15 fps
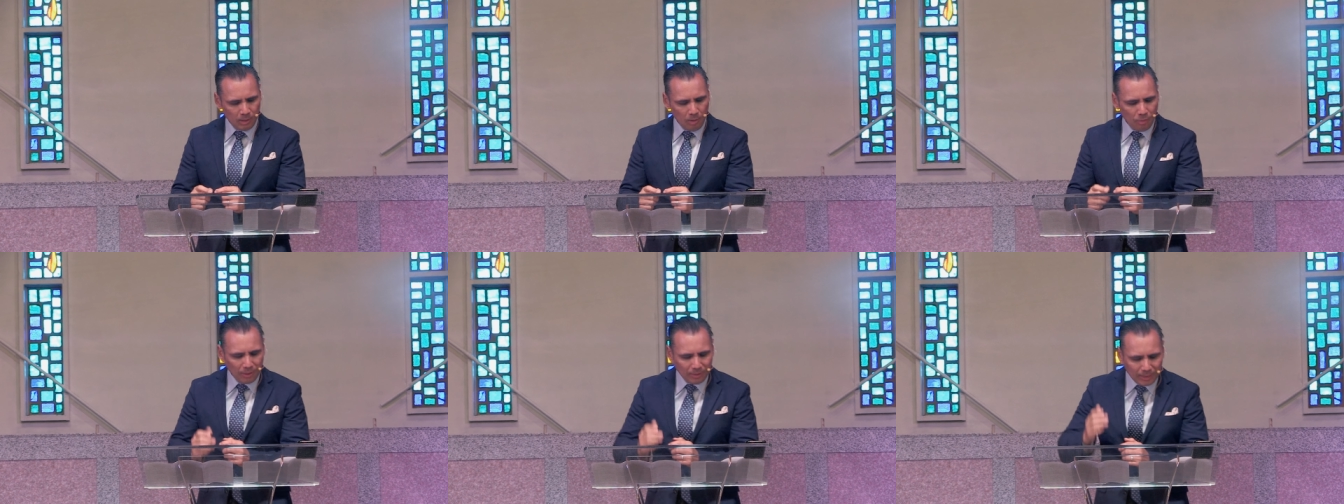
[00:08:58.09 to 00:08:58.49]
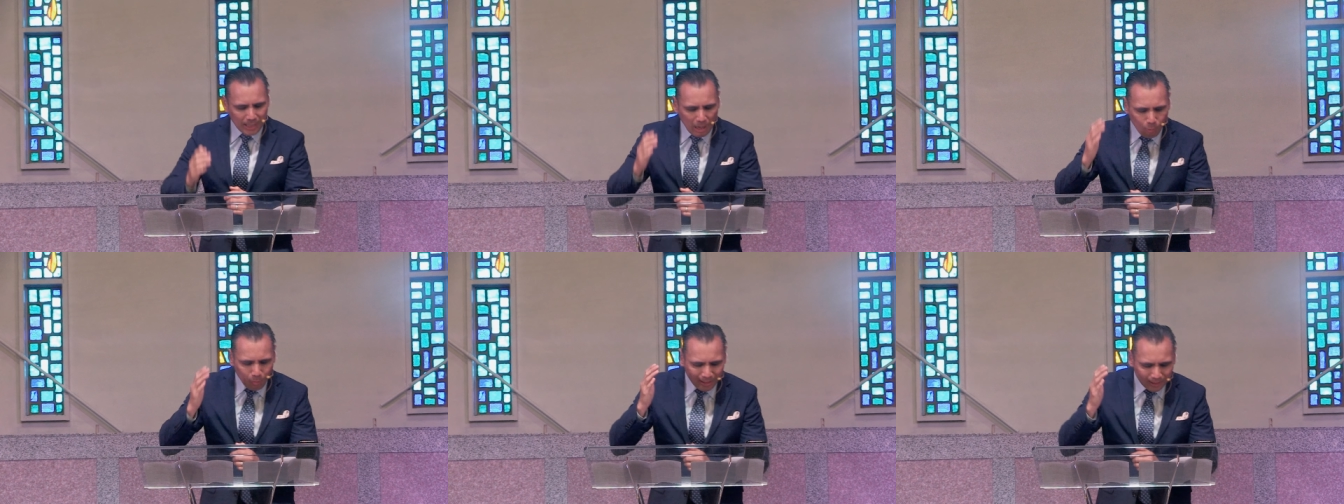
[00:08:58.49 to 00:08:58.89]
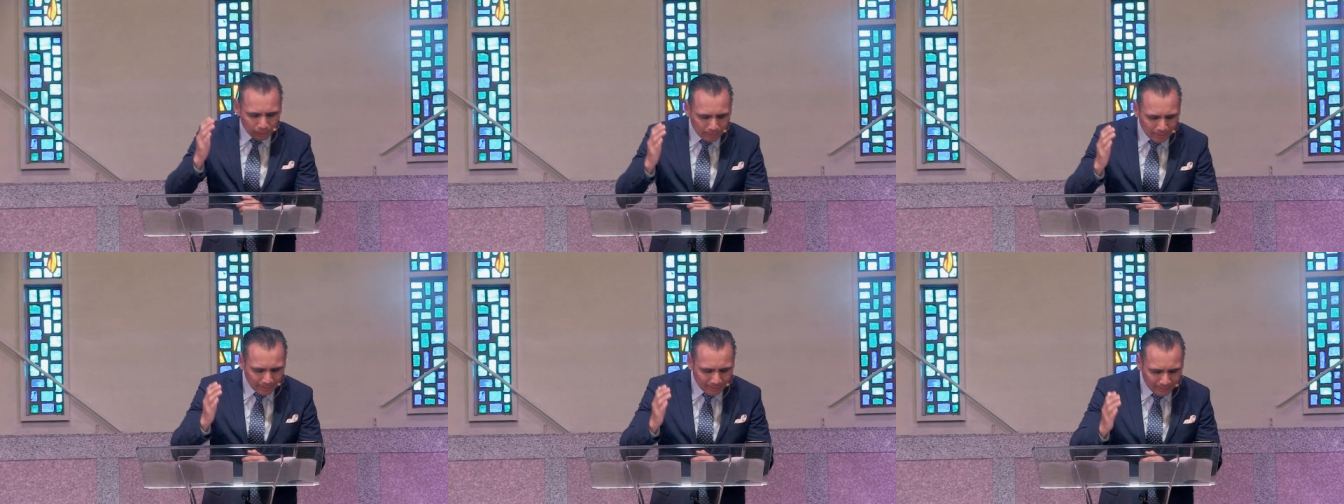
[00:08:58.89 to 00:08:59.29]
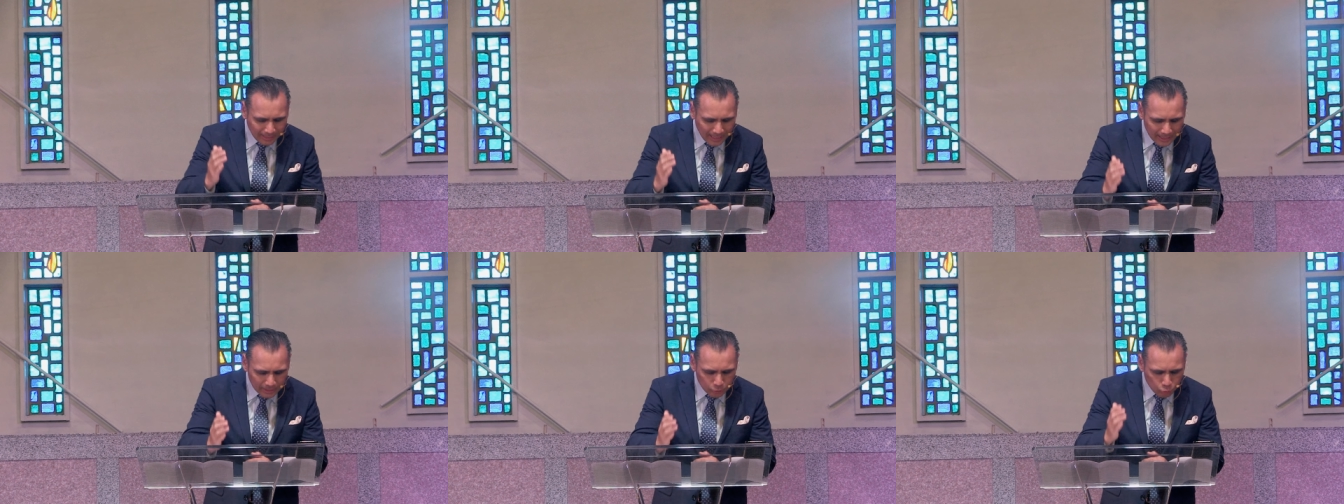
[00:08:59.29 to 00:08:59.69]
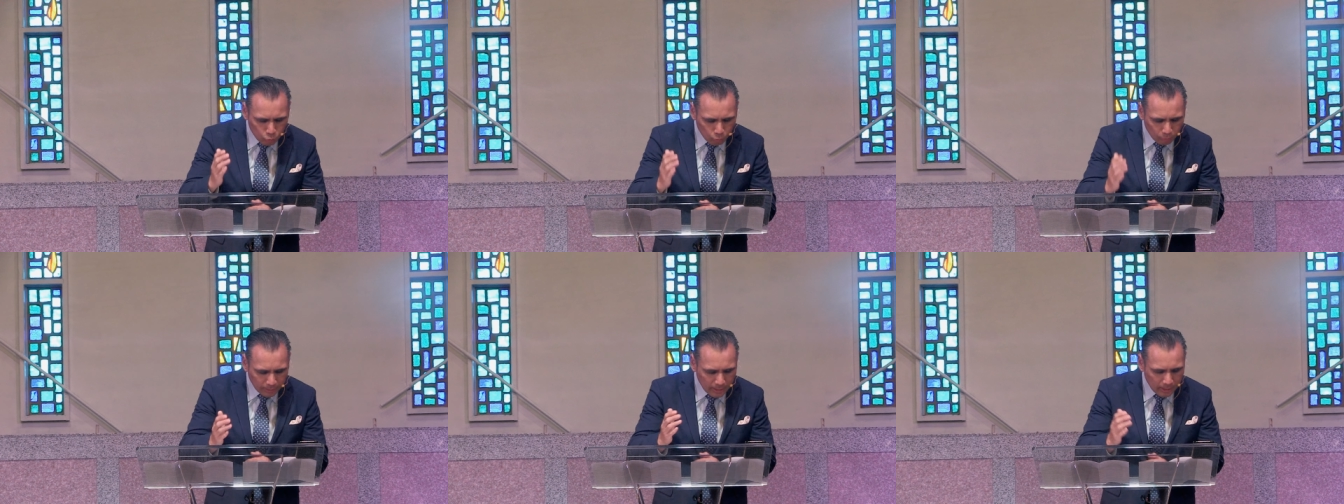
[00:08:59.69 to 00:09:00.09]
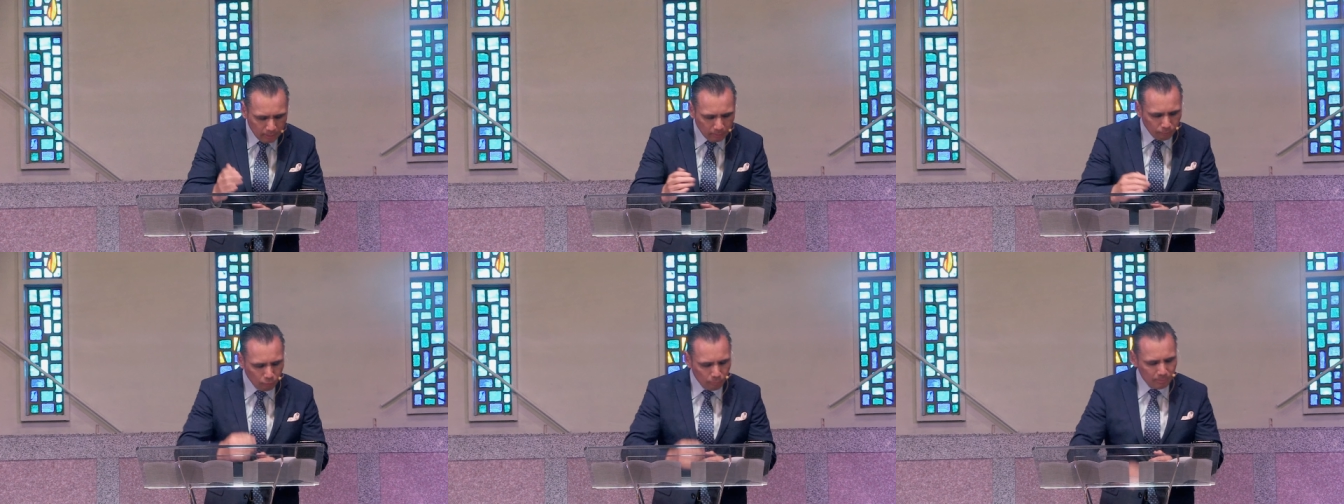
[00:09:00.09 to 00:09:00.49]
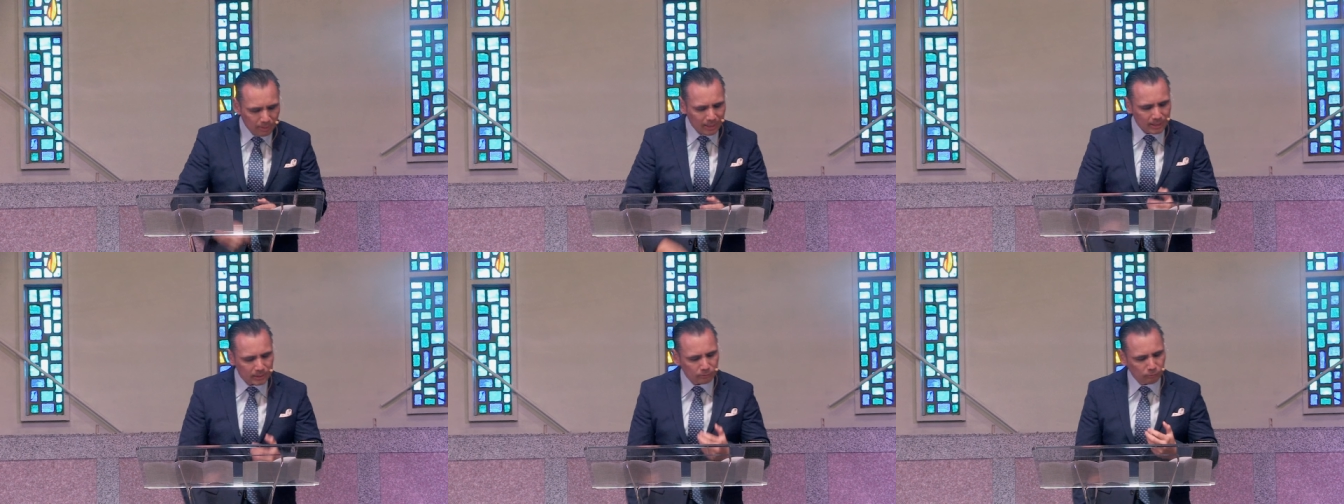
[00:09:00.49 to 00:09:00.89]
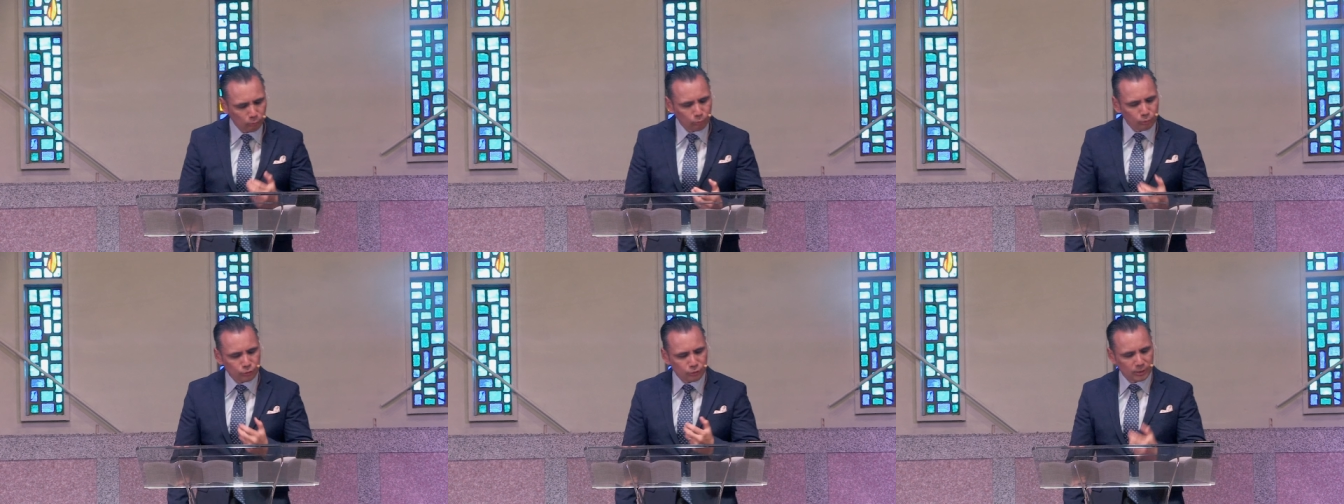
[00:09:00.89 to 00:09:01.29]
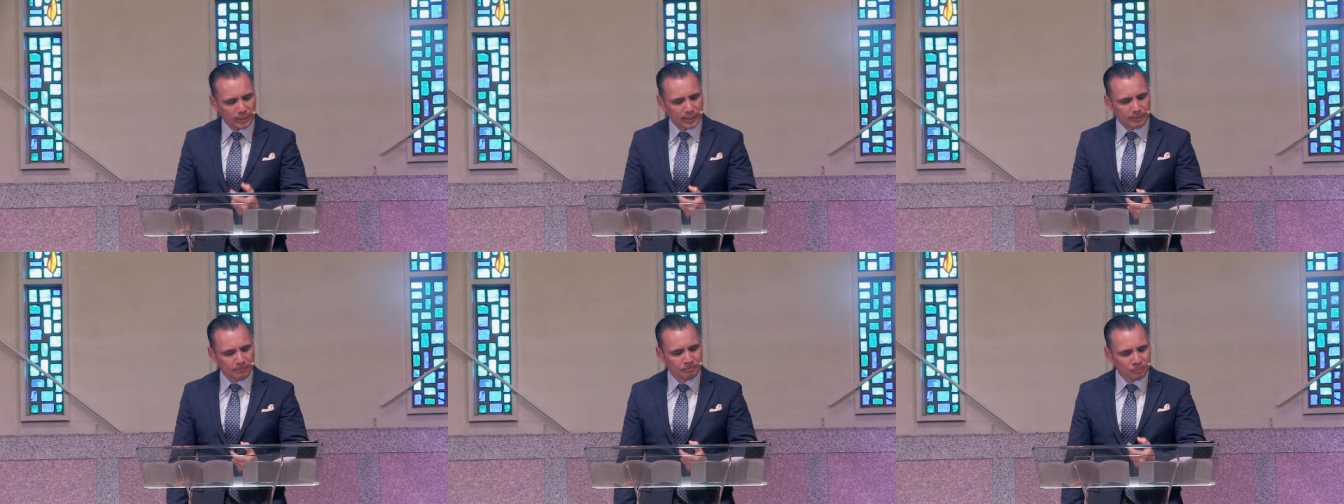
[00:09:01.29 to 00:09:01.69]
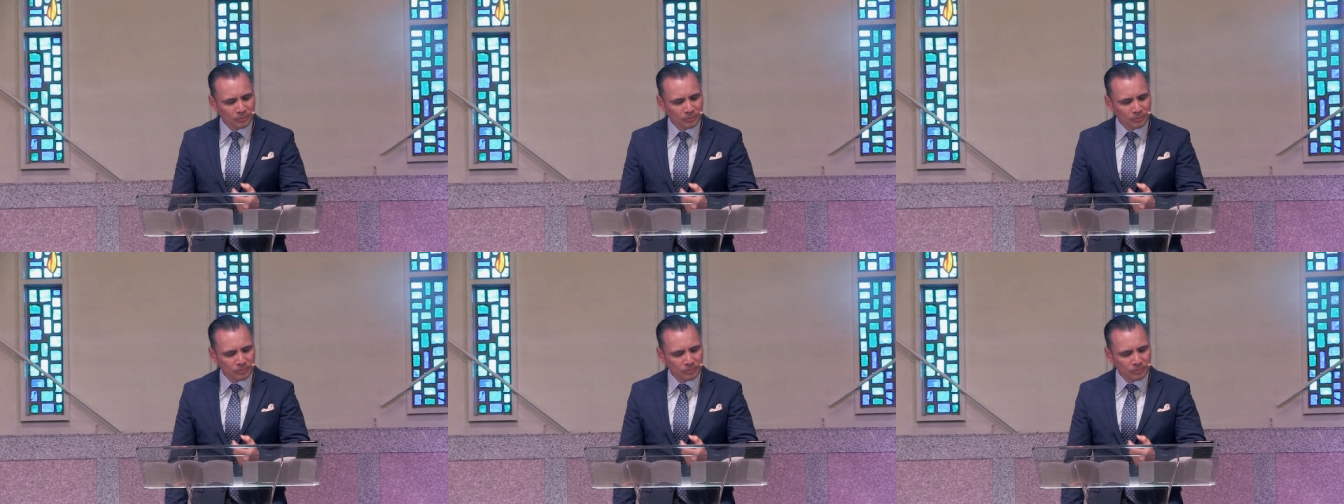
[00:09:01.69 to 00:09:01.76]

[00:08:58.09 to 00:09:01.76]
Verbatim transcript: that now at last your care for me has flourished again,